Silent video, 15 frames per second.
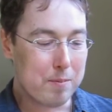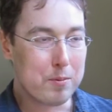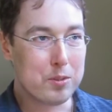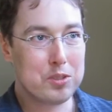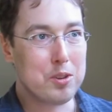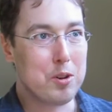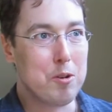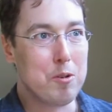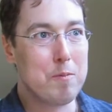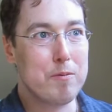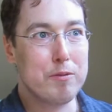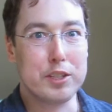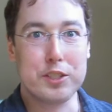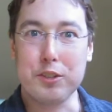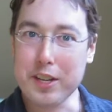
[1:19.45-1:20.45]
So
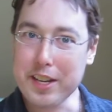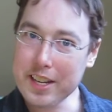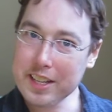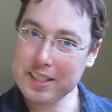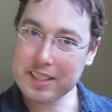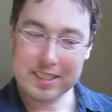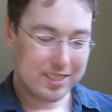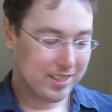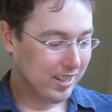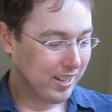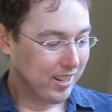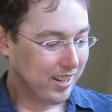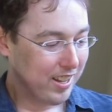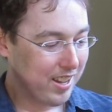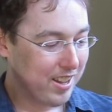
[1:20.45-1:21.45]
victory.
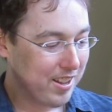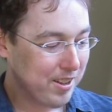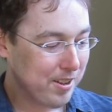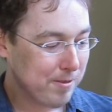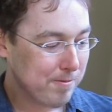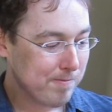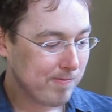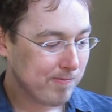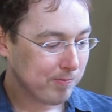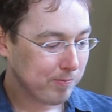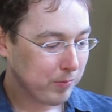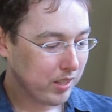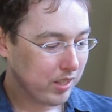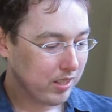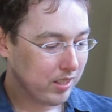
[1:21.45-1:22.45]
And
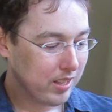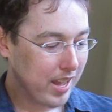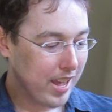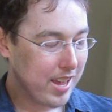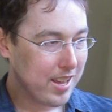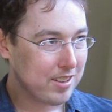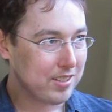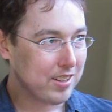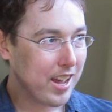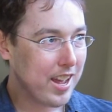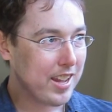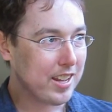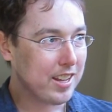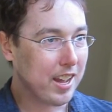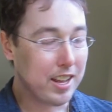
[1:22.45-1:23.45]

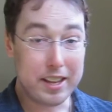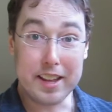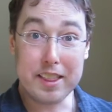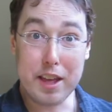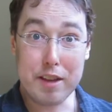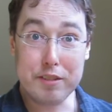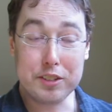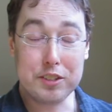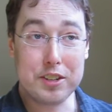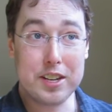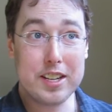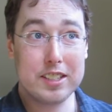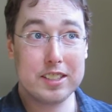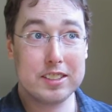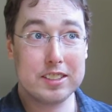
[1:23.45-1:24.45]
I like that
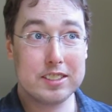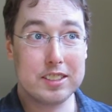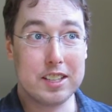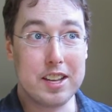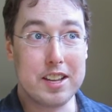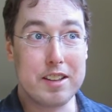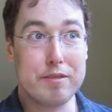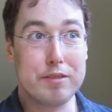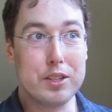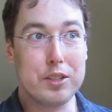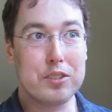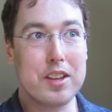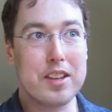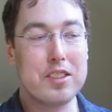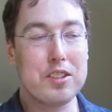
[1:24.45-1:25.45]
victory. It
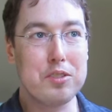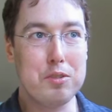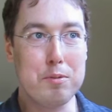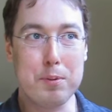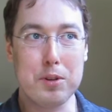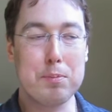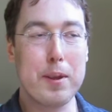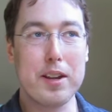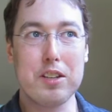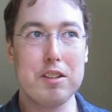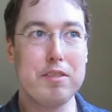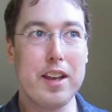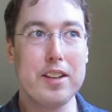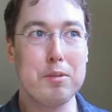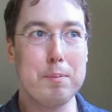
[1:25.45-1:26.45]
feels like this new
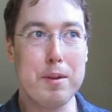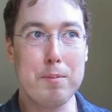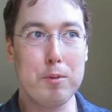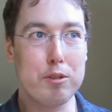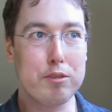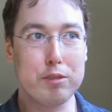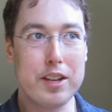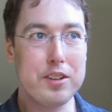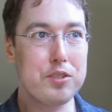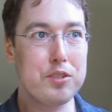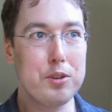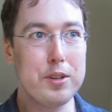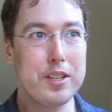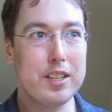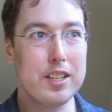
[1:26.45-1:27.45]
perspective has a bit more flesh
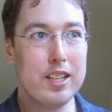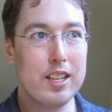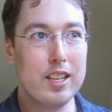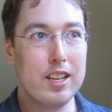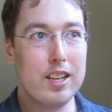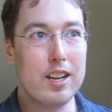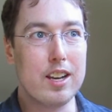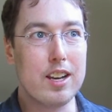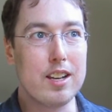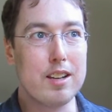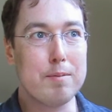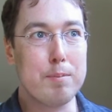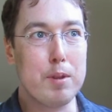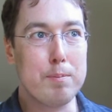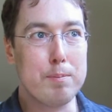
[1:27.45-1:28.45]
to it,
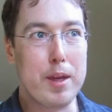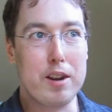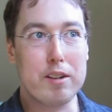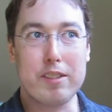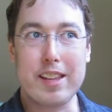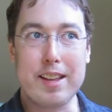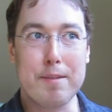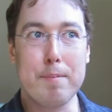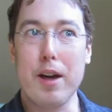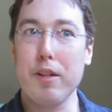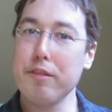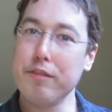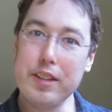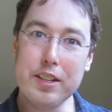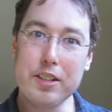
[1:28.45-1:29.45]
a bit better like
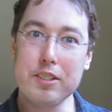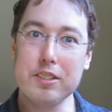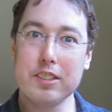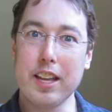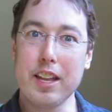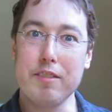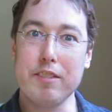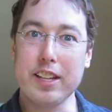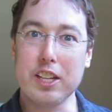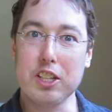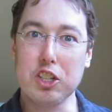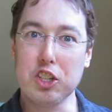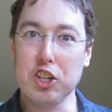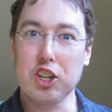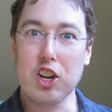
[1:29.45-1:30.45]
mouthfeel, kind of like a
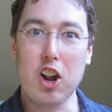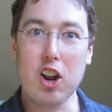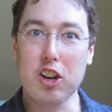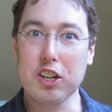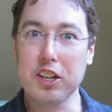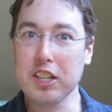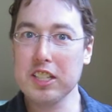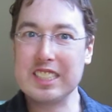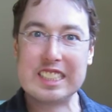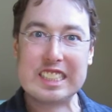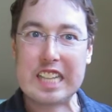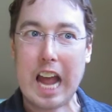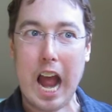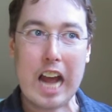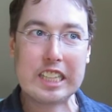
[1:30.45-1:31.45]
gur arg
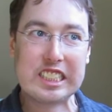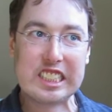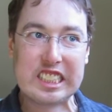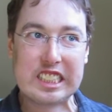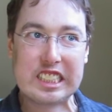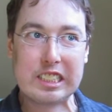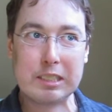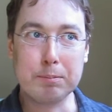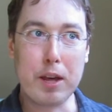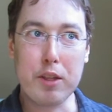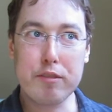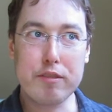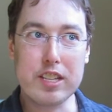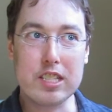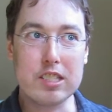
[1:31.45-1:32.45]

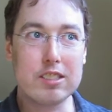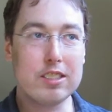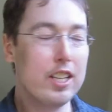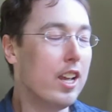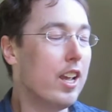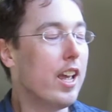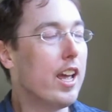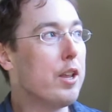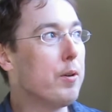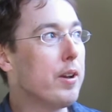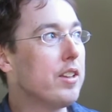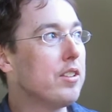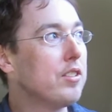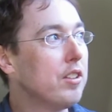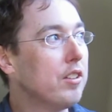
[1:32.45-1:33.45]
mouthfeel.
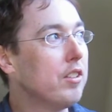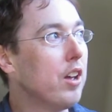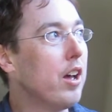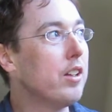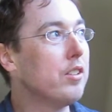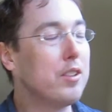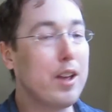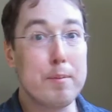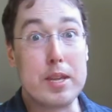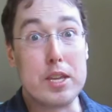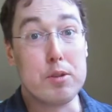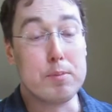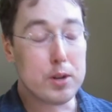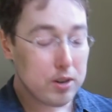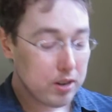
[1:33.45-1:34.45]
Anyways, zombie
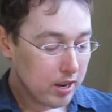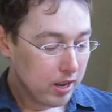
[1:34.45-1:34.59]
humor.